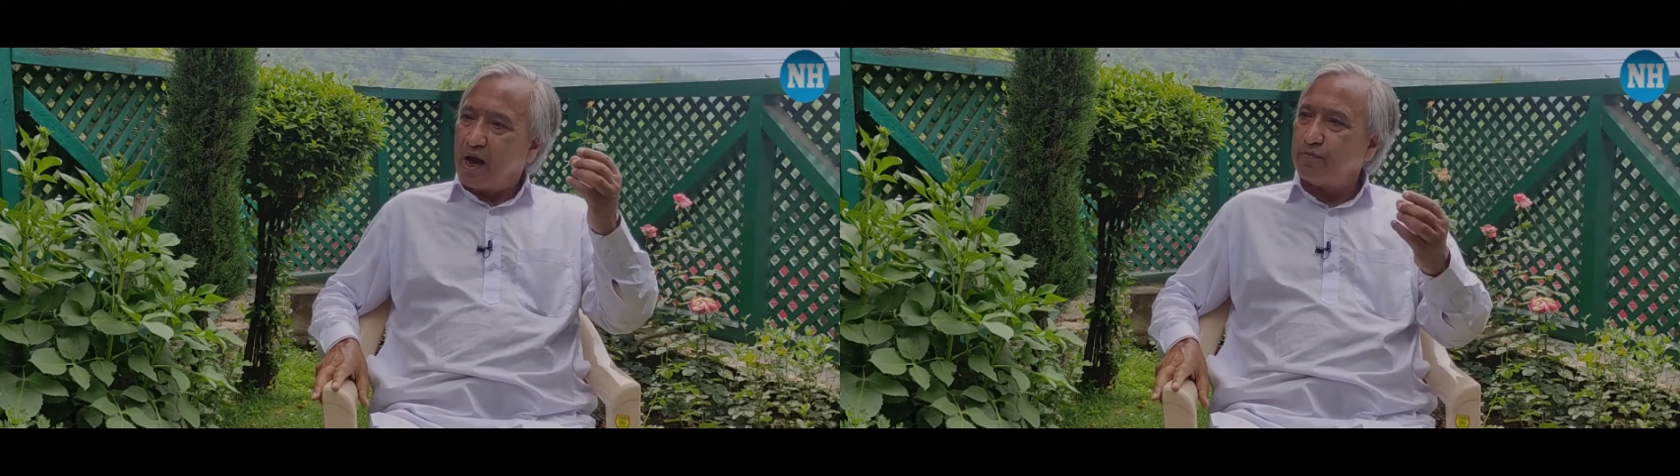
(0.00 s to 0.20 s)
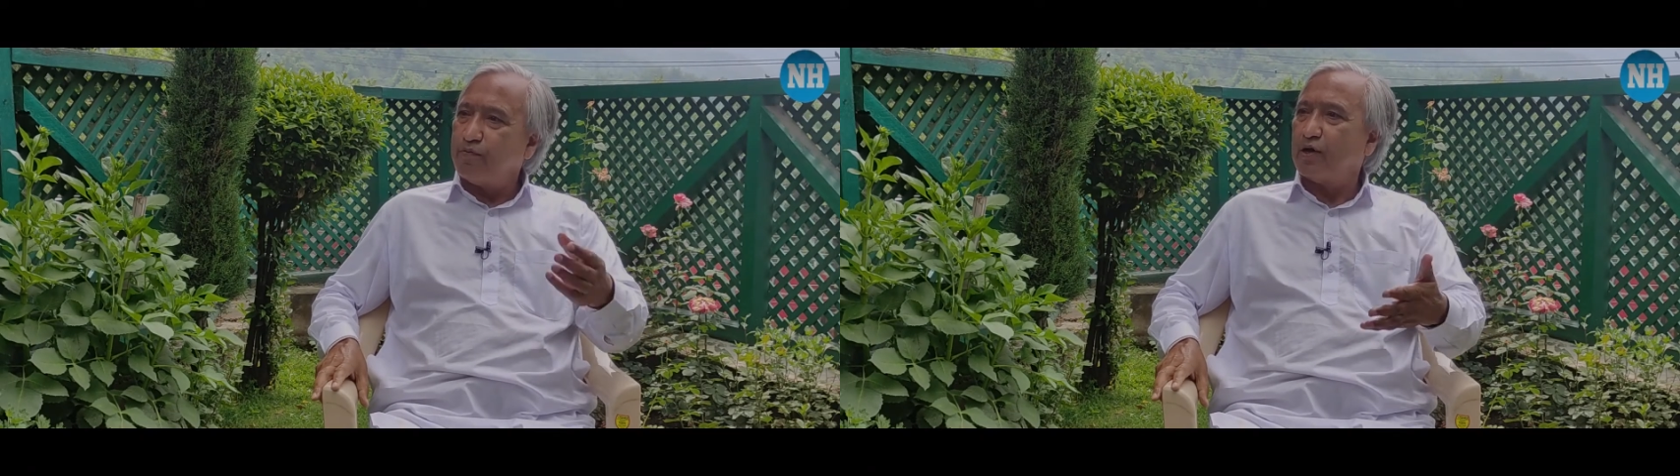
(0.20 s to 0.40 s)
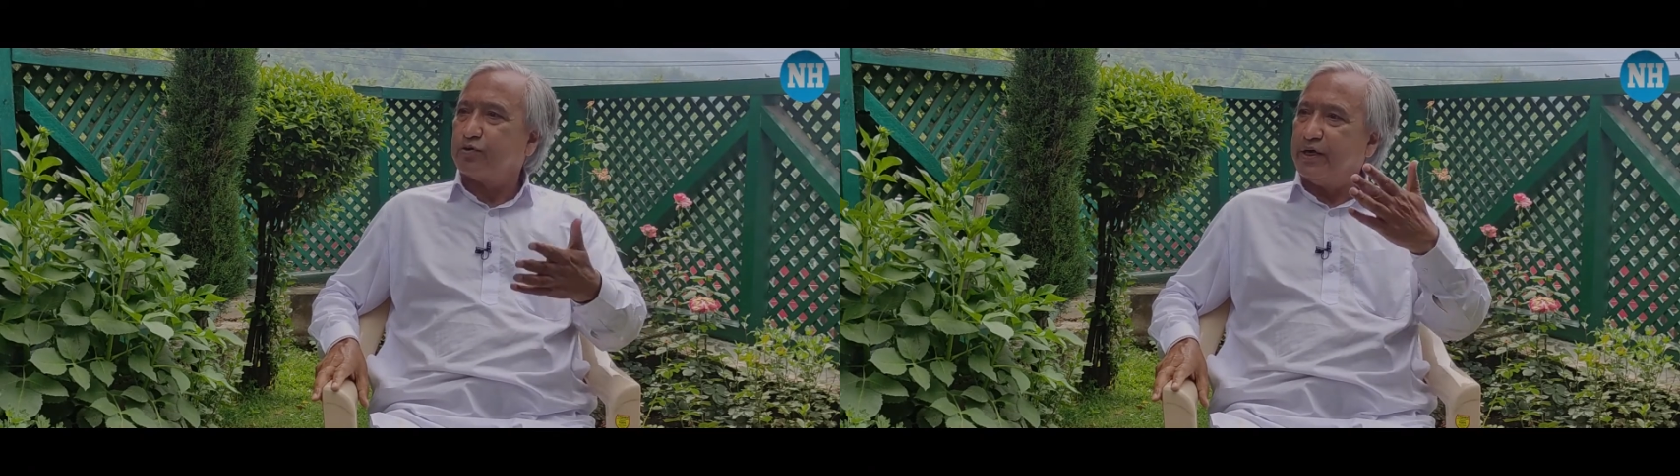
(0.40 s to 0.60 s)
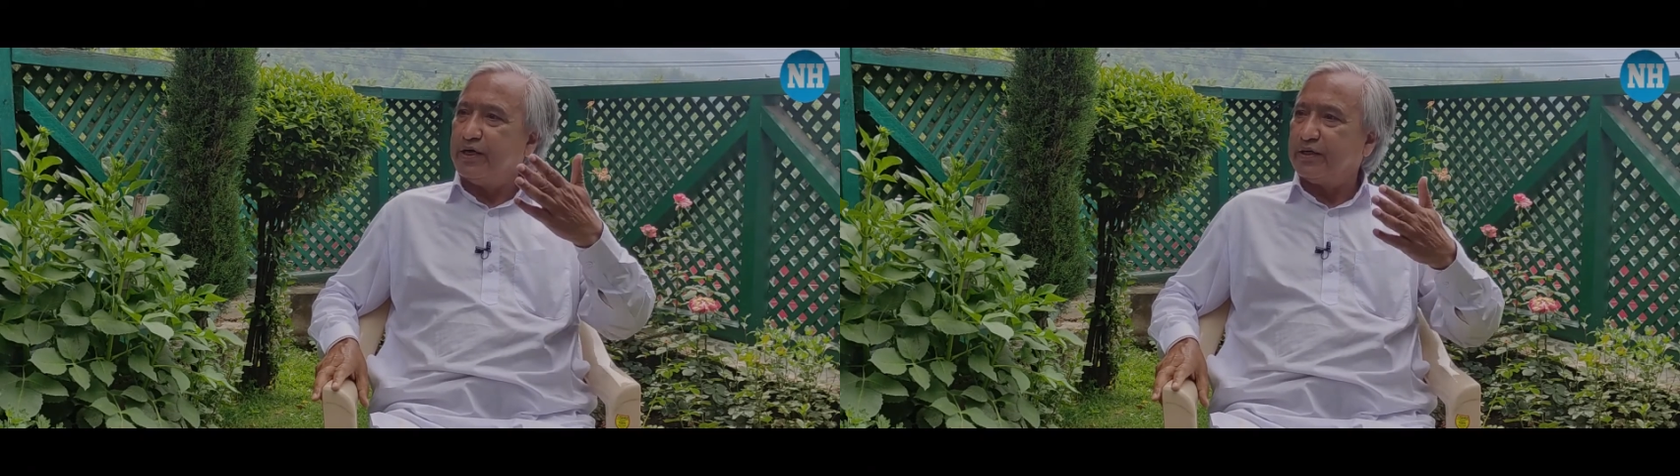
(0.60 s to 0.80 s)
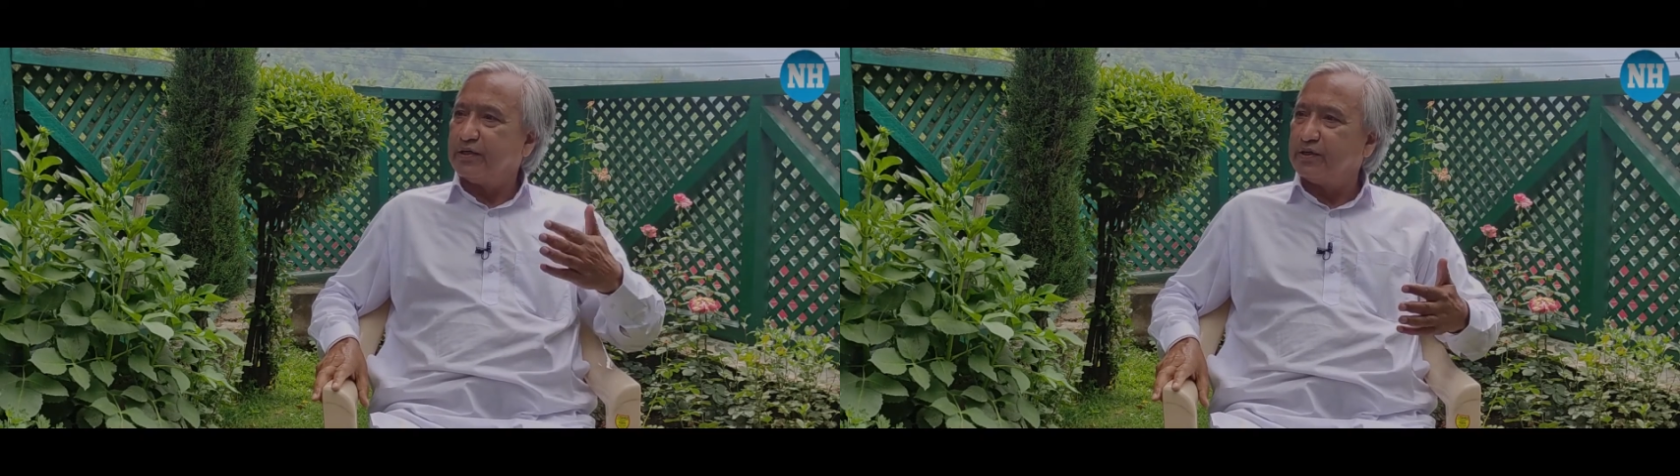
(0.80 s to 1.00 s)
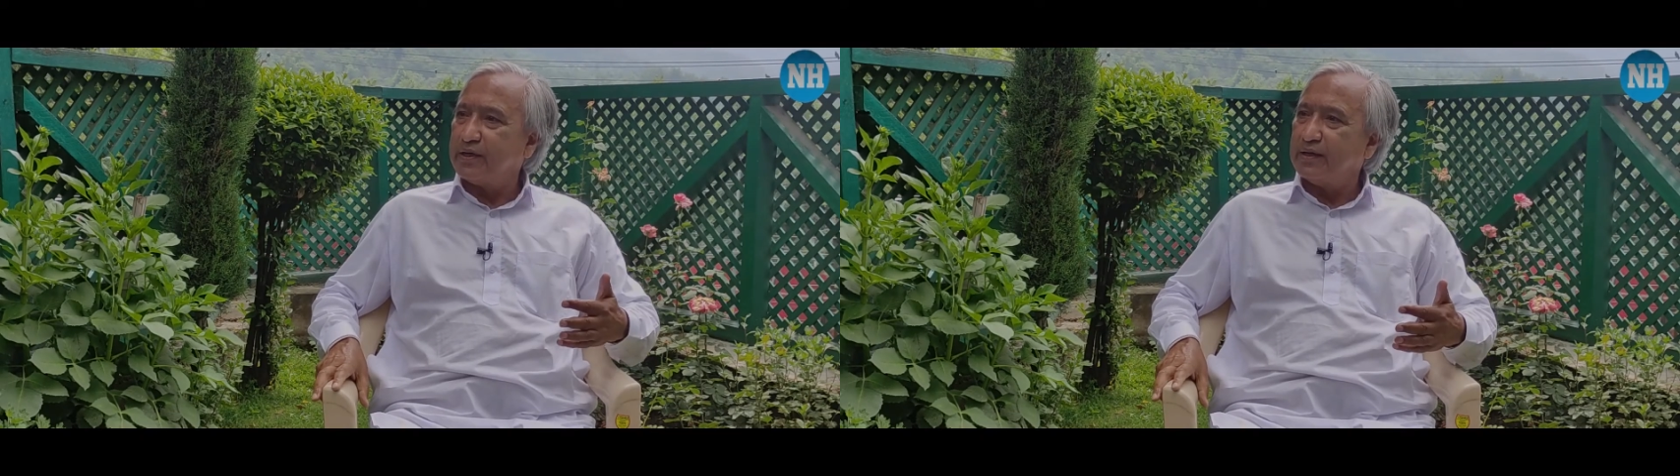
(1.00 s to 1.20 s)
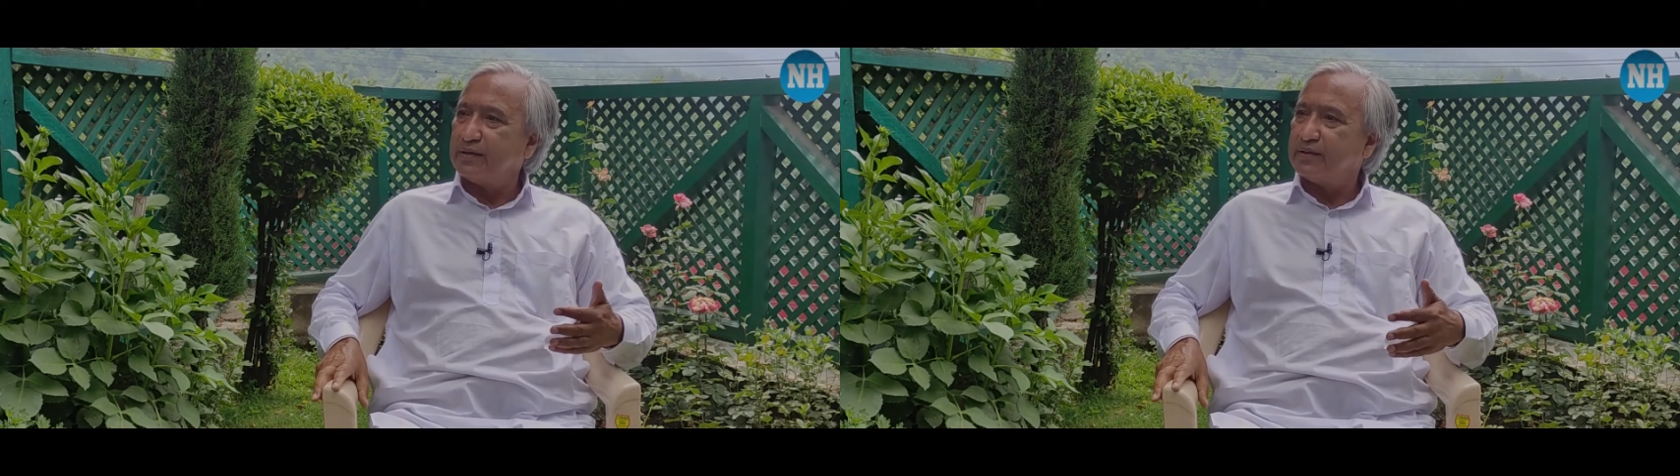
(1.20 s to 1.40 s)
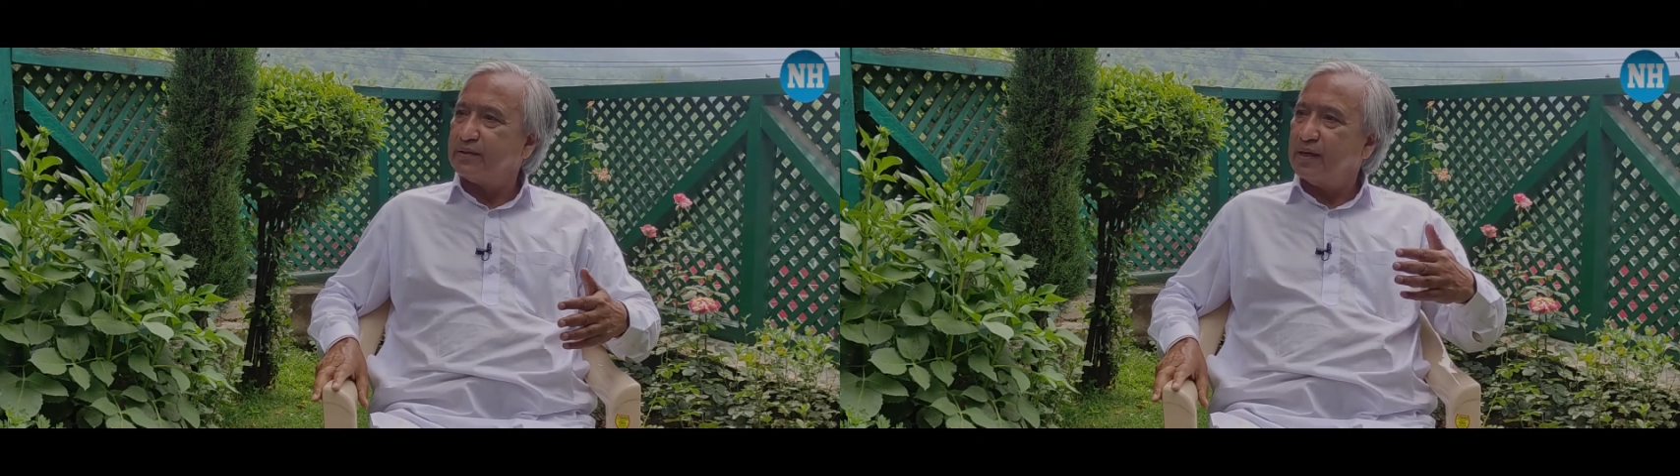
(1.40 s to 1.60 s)
unfortunate
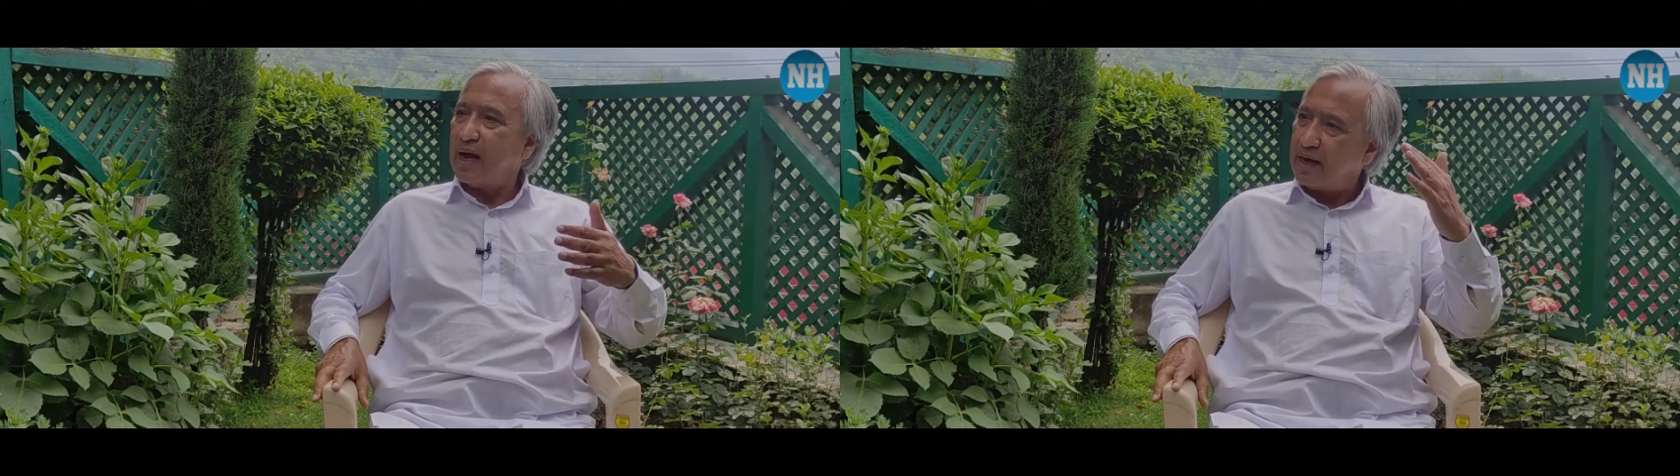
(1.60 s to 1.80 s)
incidents,